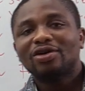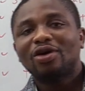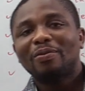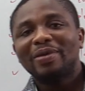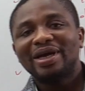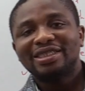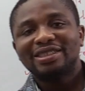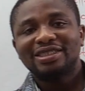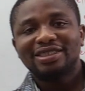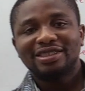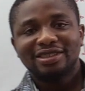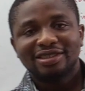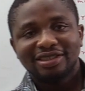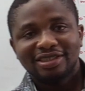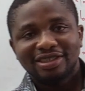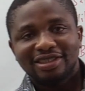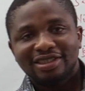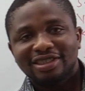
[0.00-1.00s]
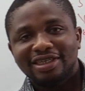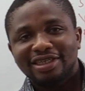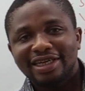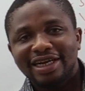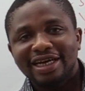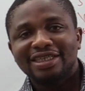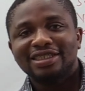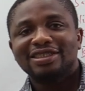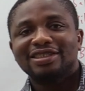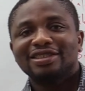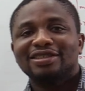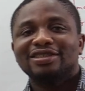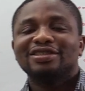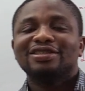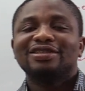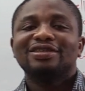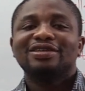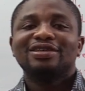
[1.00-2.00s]
and comment the
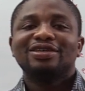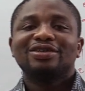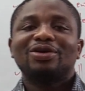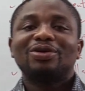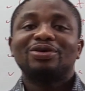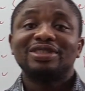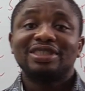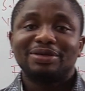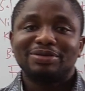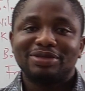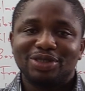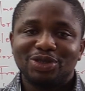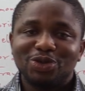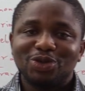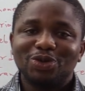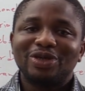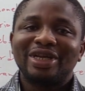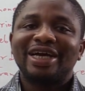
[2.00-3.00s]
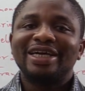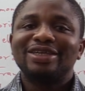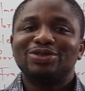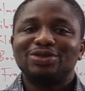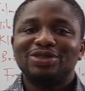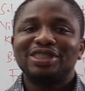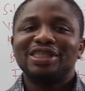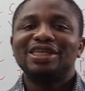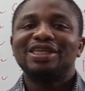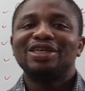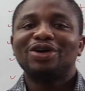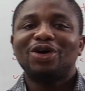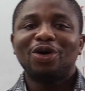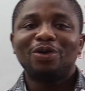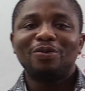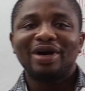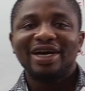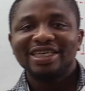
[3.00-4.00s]
next concepts you would like to see
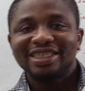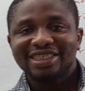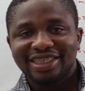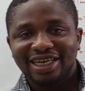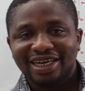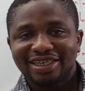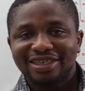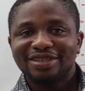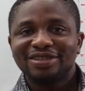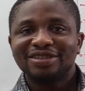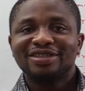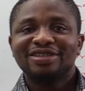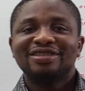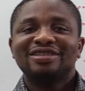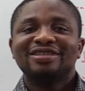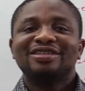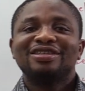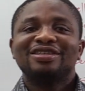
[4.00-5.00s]
on my channel.